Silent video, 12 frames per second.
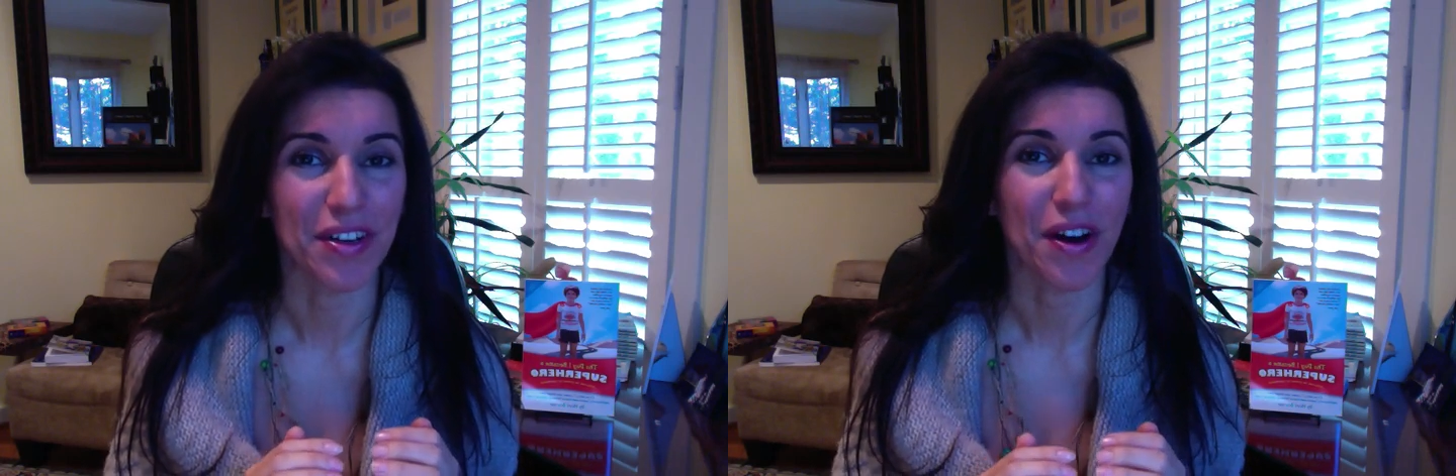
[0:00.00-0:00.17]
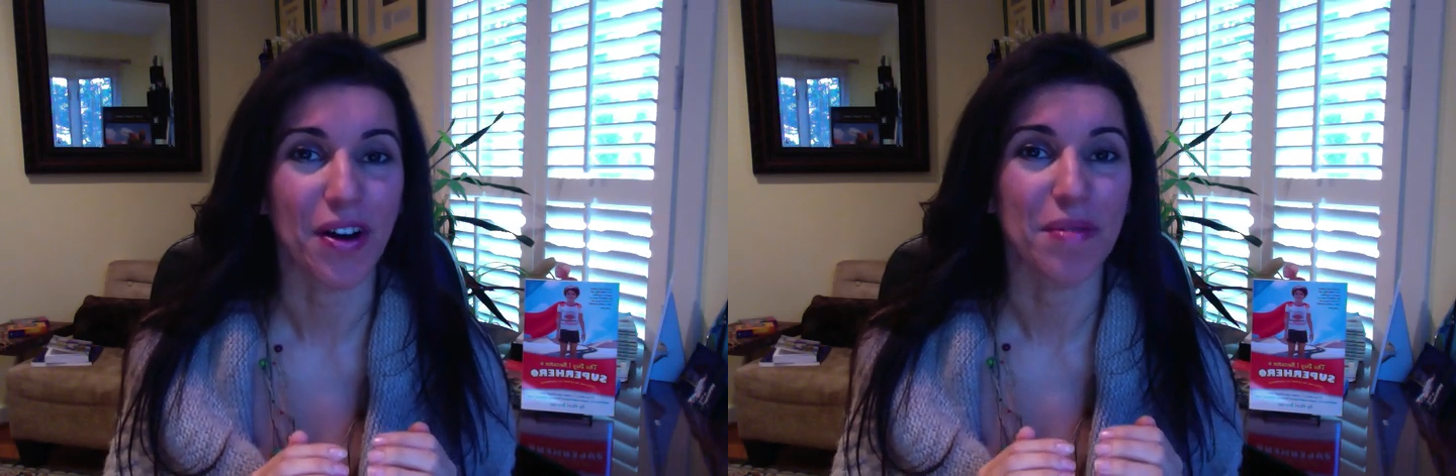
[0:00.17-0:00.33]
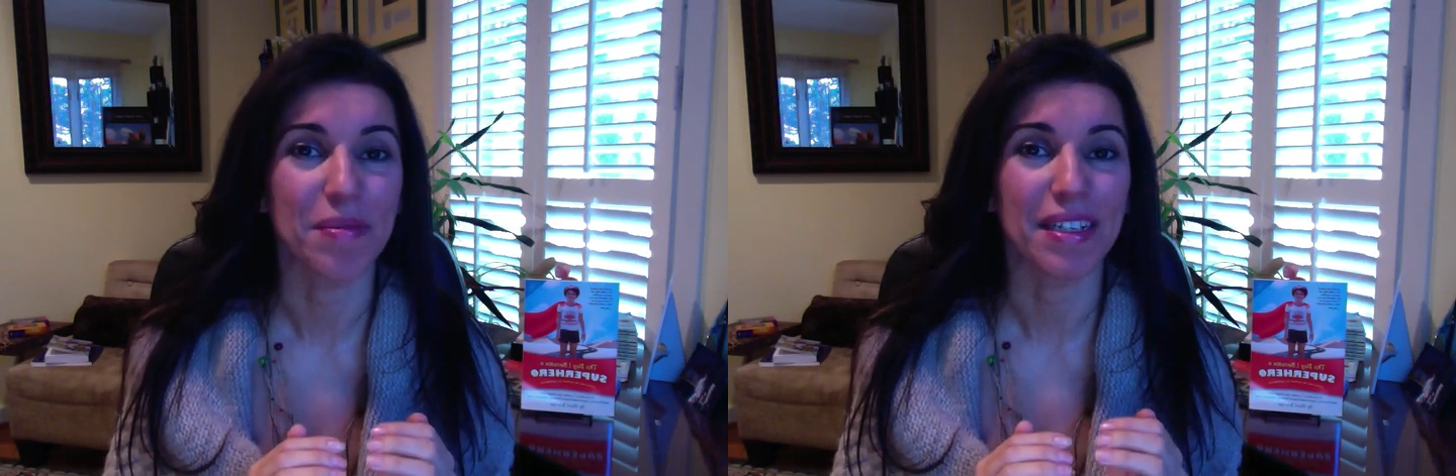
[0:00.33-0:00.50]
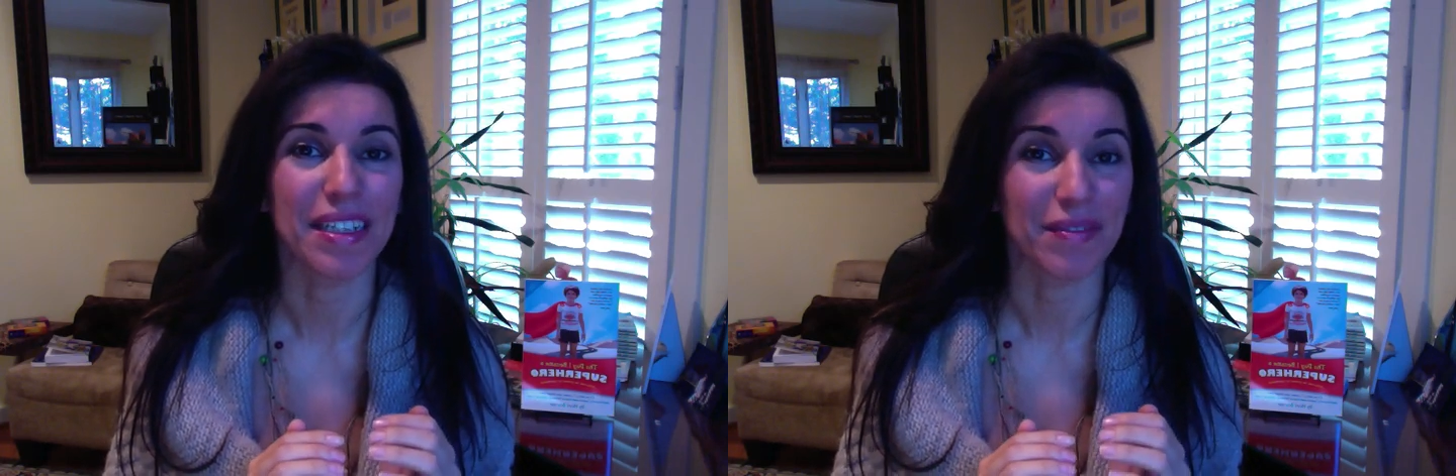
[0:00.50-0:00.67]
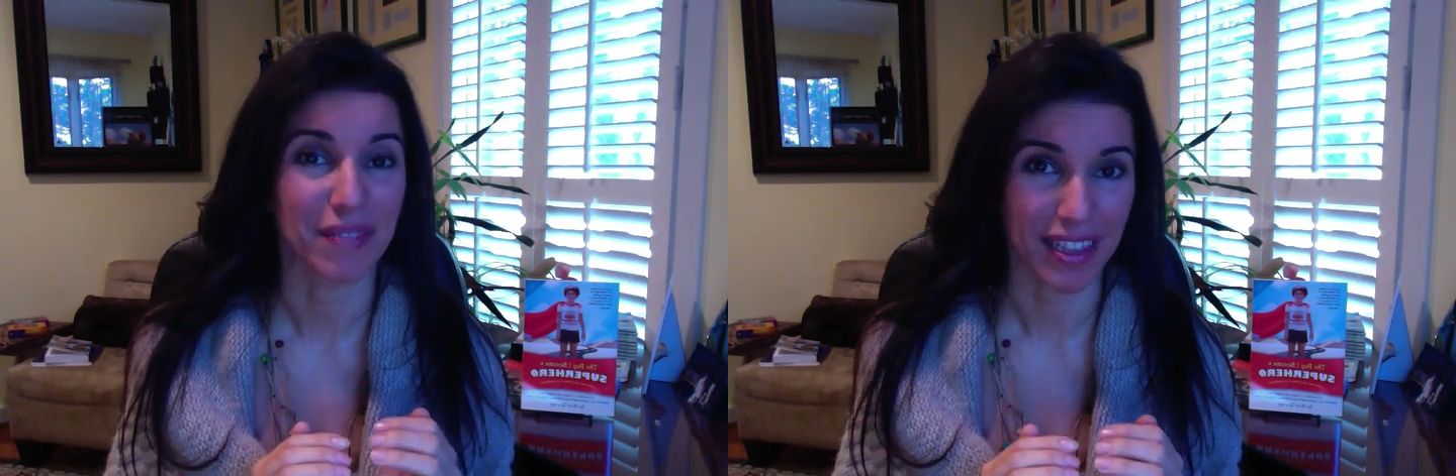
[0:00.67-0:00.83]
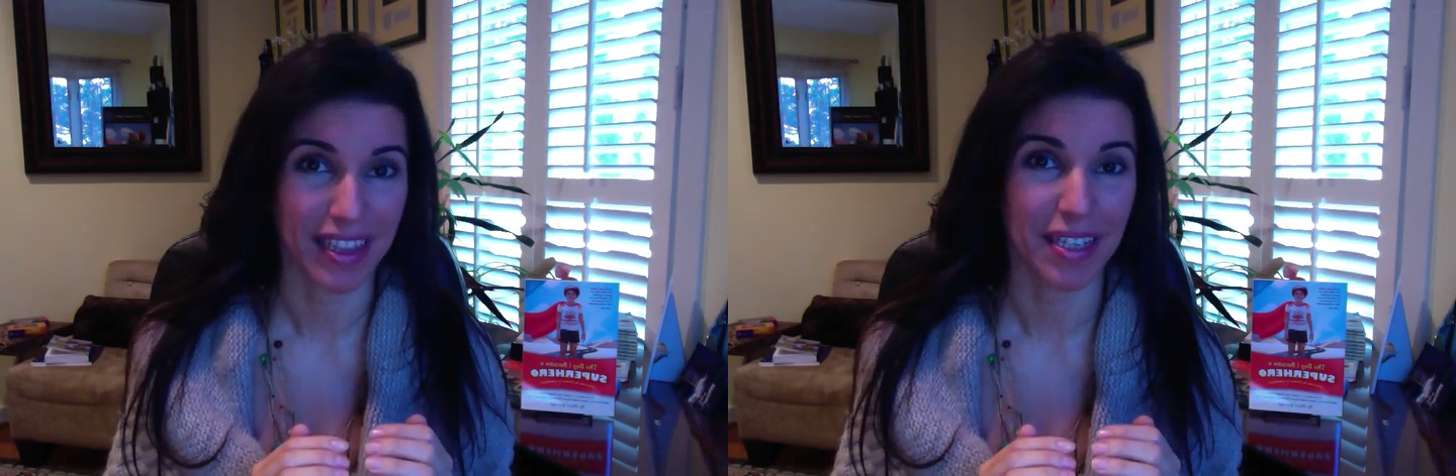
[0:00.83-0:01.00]
harmony
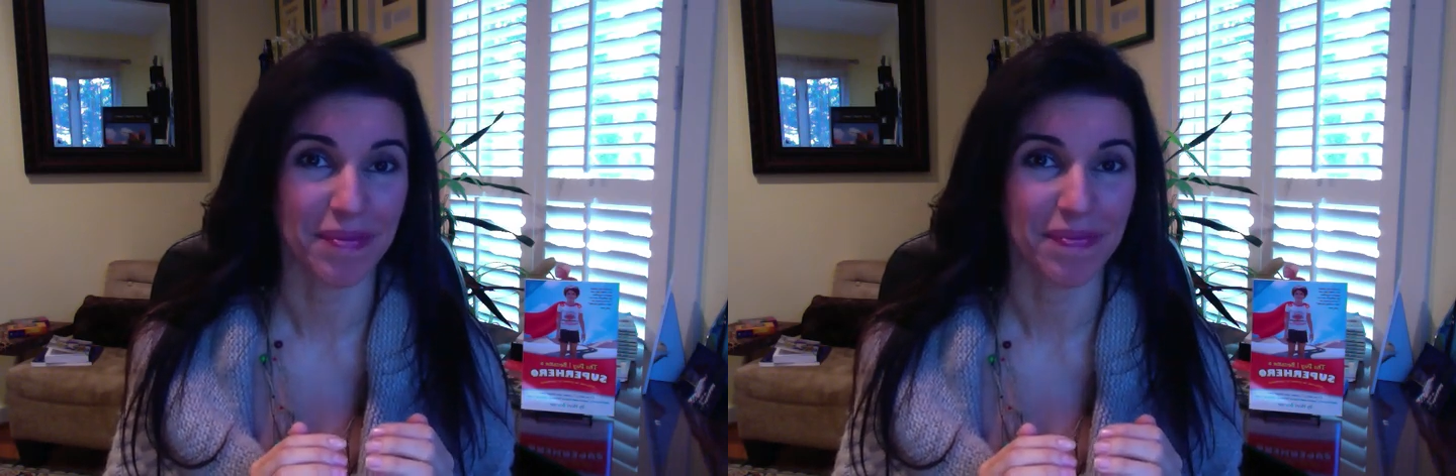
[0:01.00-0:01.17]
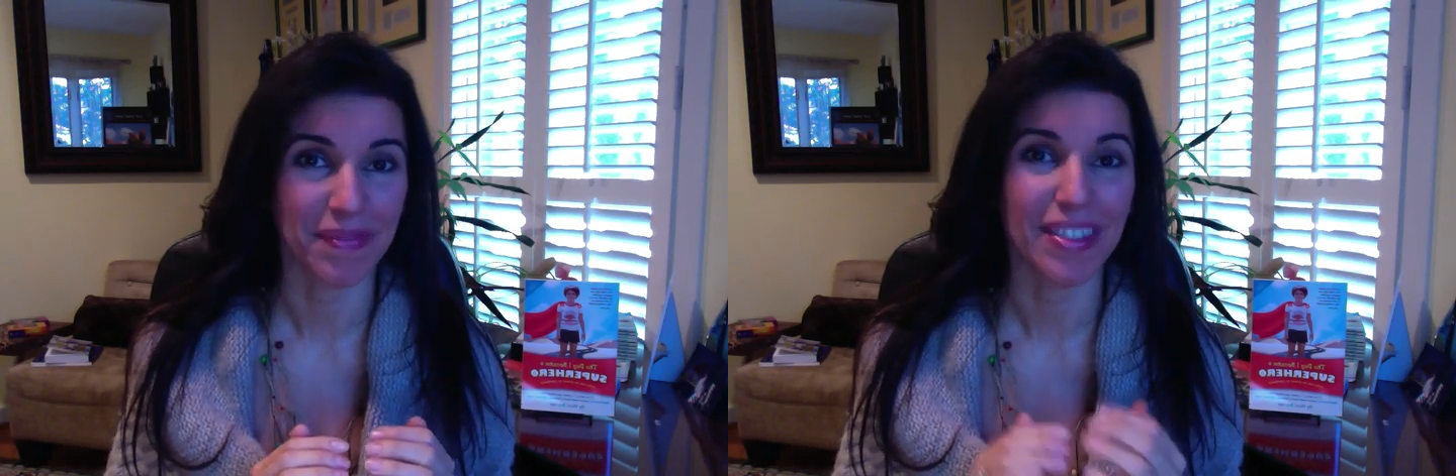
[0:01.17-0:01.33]
with them.